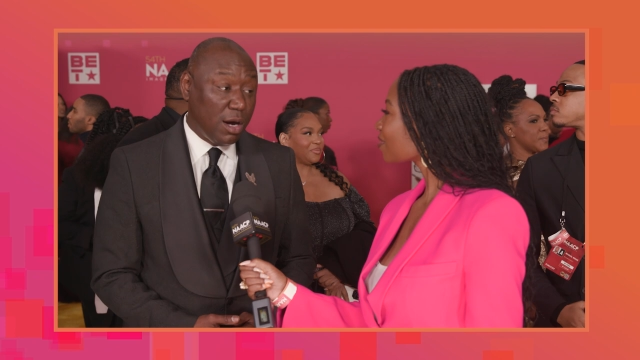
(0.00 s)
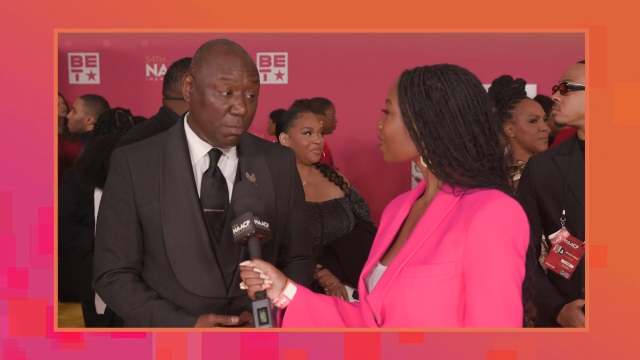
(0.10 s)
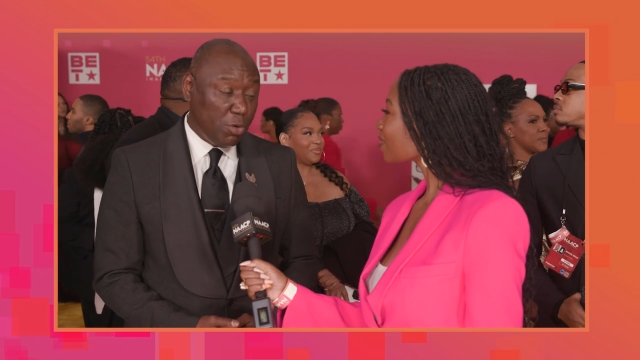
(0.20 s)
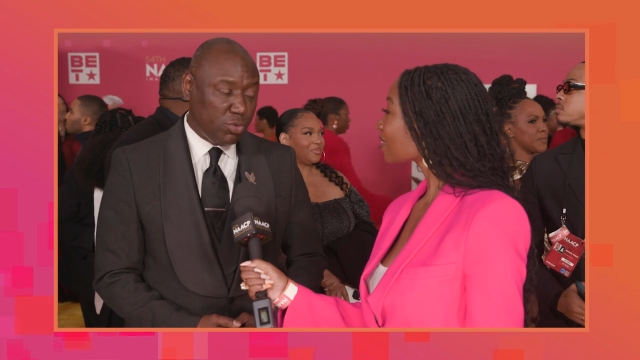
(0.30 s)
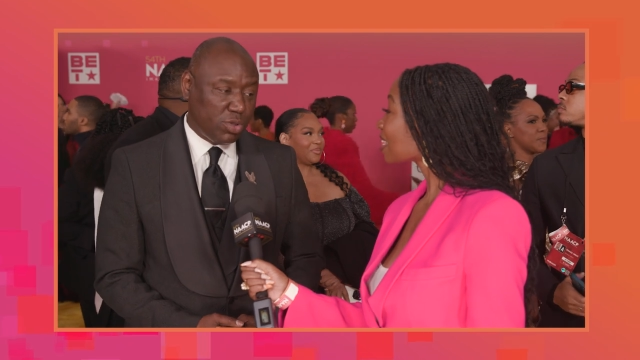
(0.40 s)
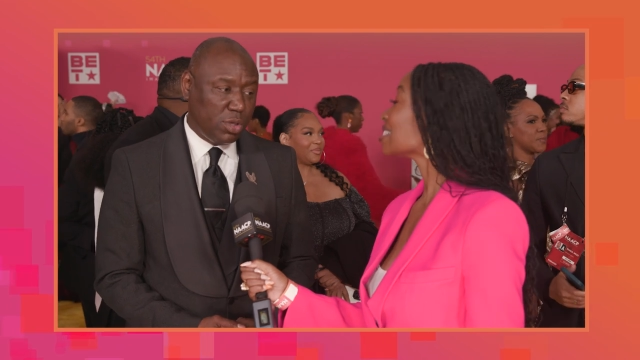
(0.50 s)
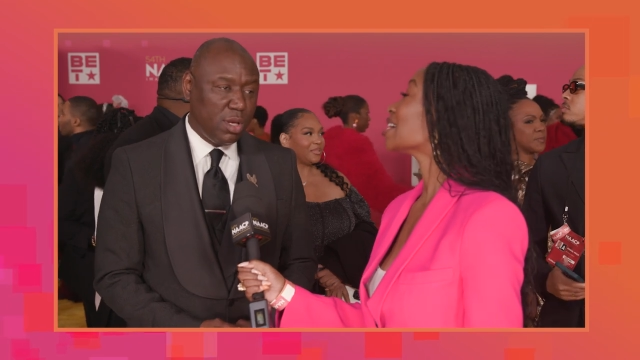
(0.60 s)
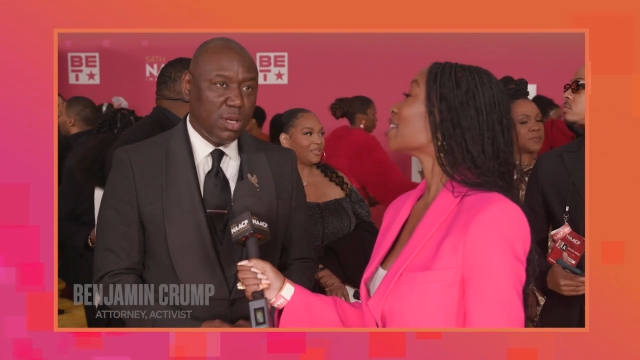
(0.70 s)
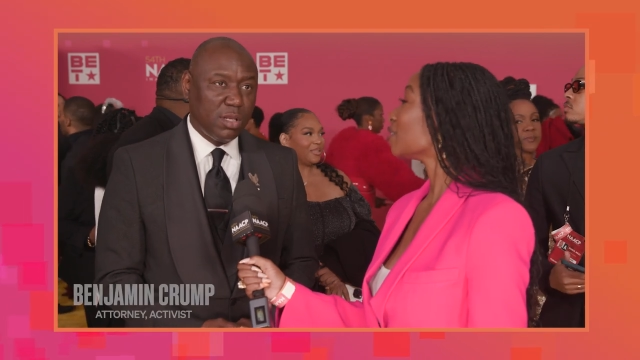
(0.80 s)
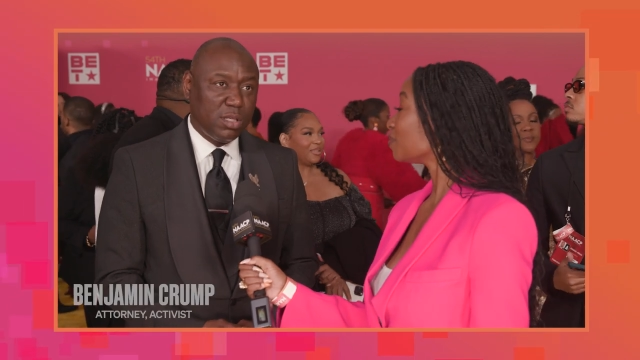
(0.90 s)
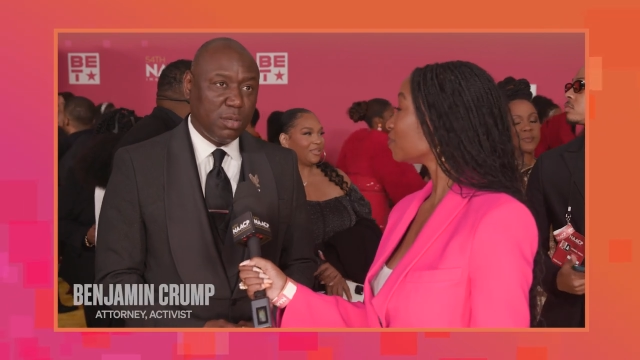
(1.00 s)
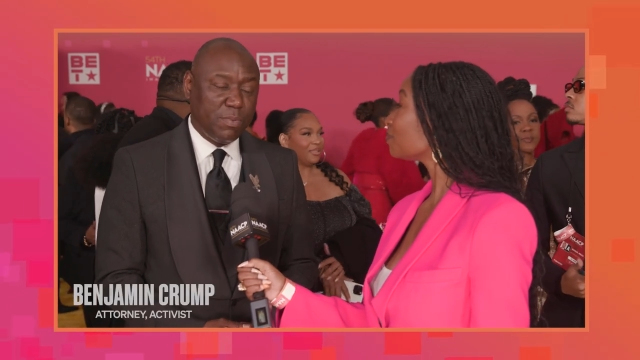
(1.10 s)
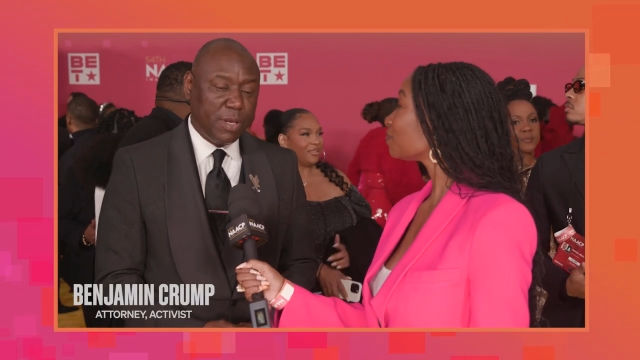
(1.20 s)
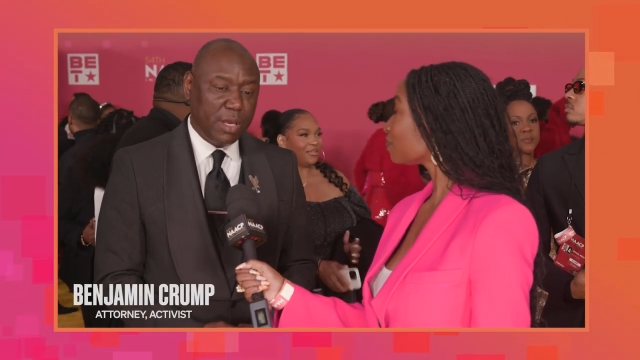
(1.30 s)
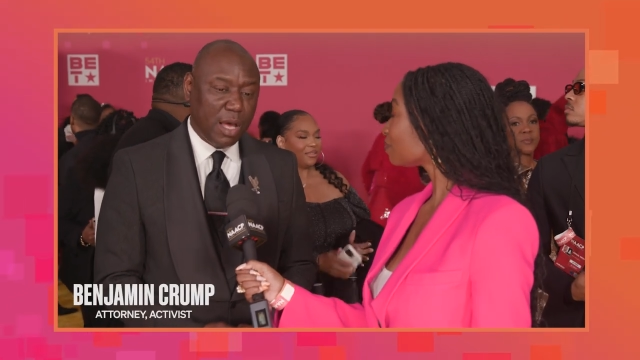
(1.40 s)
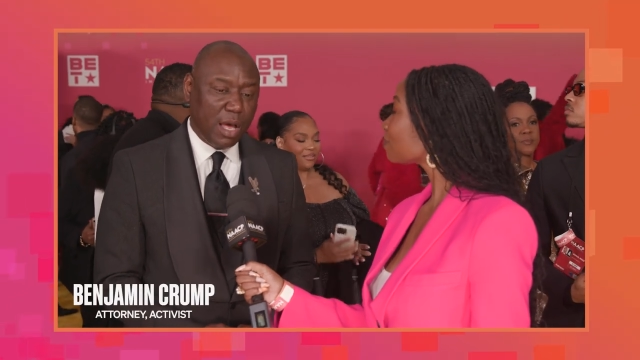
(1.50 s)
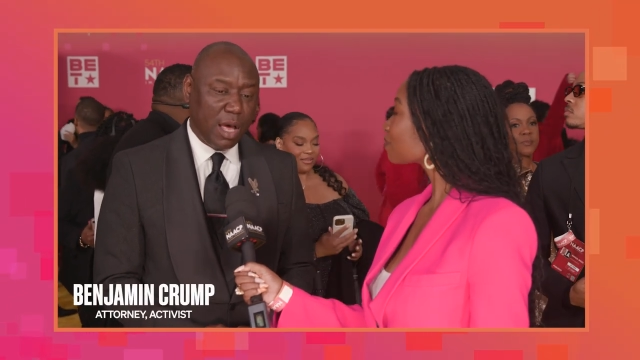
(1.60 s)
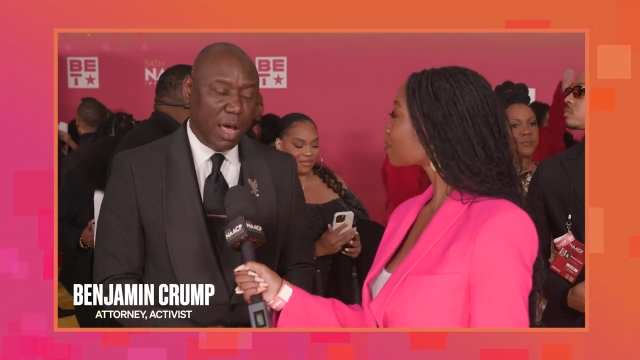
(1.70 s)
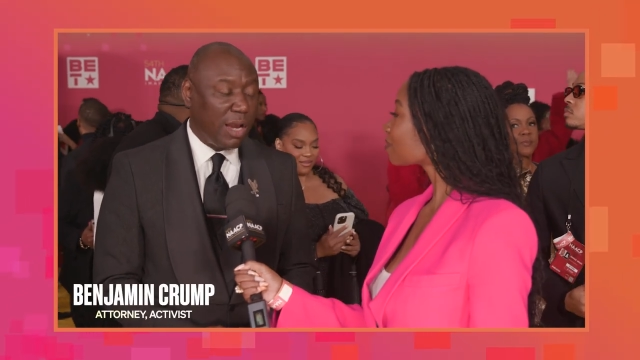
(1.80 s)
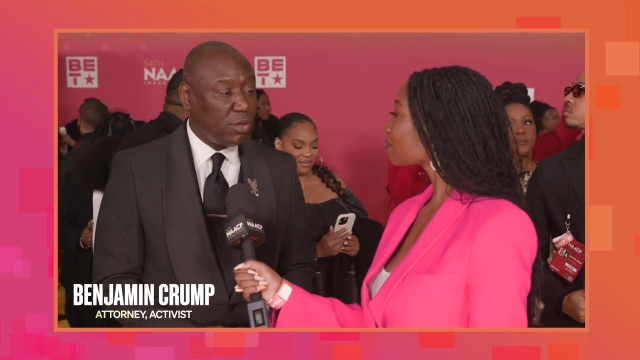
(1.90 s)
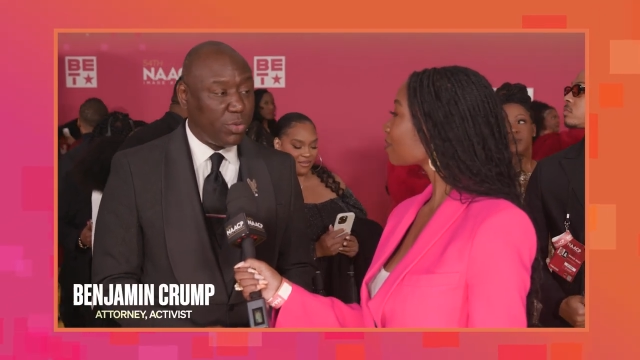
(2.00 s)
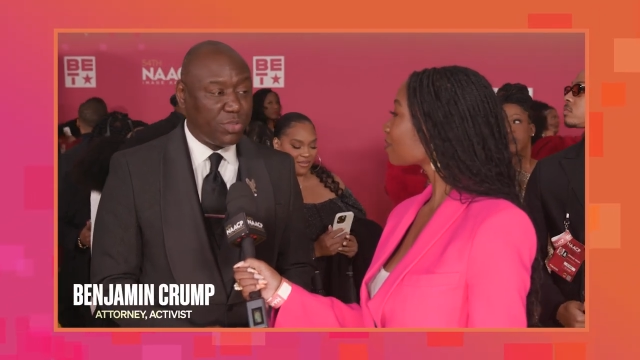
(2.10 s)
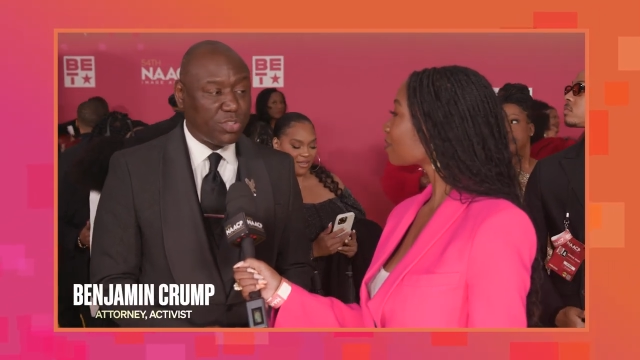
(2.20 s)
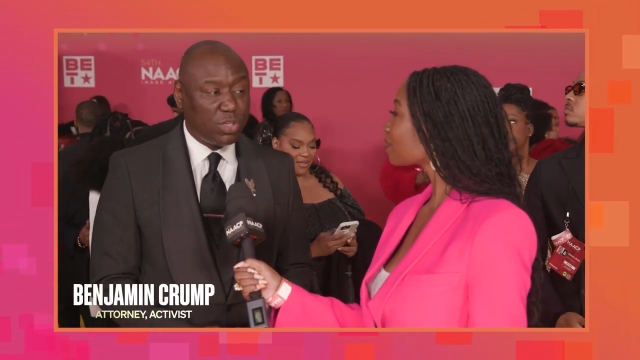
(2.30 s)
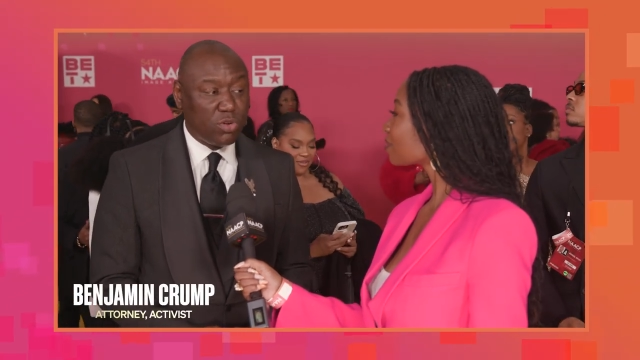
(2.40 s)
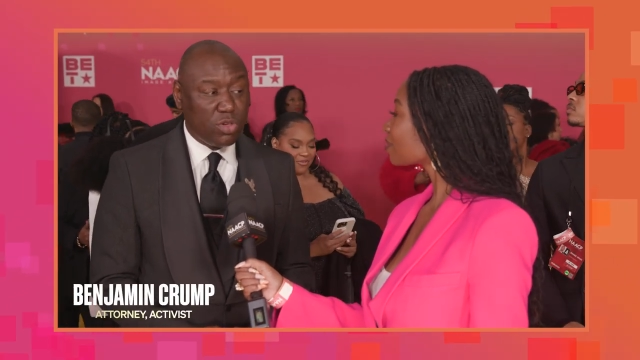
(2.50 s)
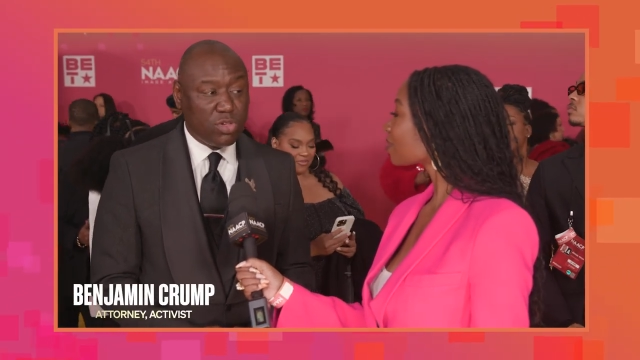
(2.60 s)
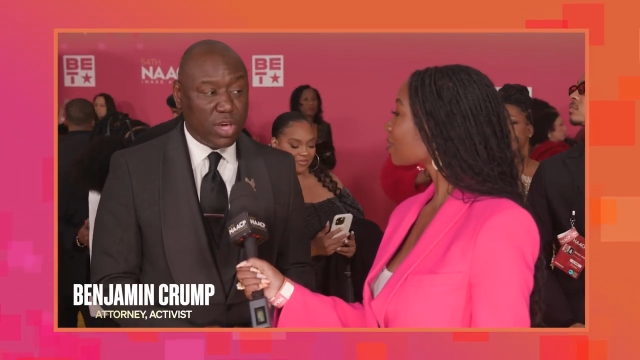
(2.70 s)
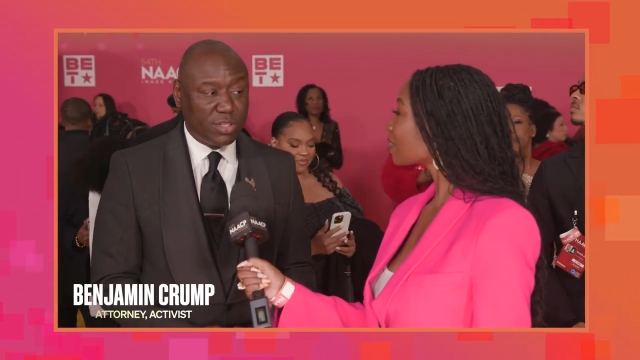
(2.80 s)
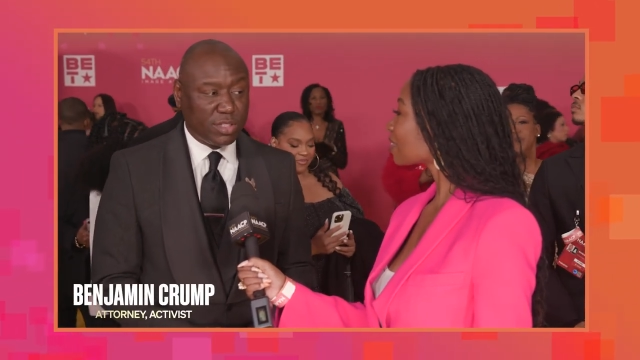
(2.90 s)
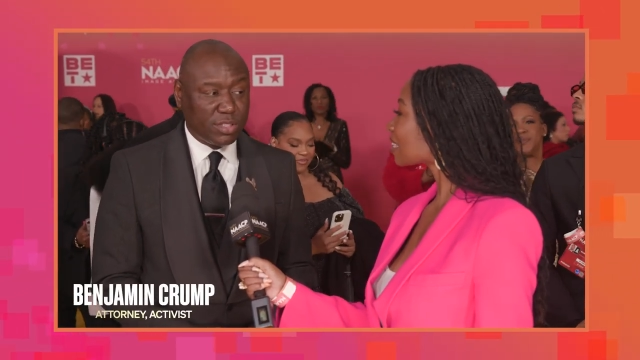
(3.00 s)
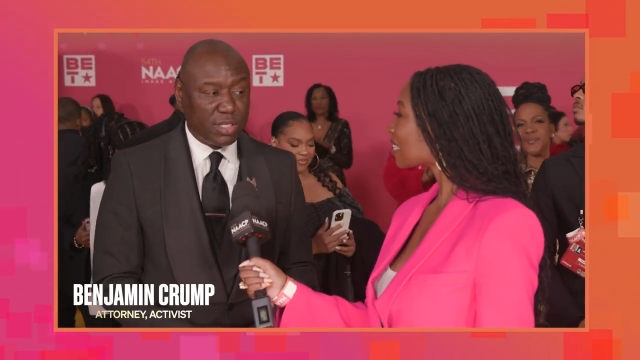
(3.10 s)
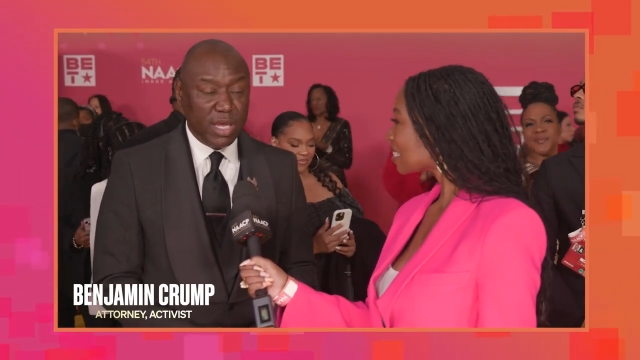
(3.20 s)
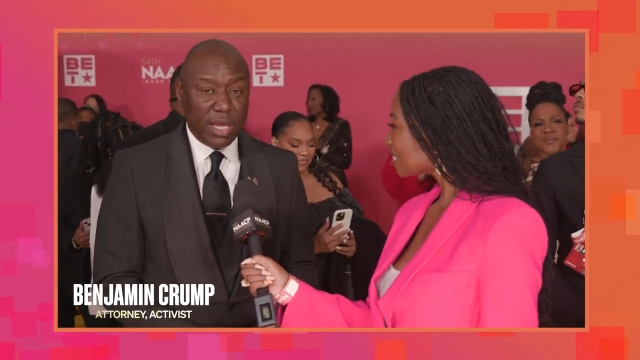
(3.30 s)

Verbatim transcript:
Speaker 1: humbled to be honored with the Social Justice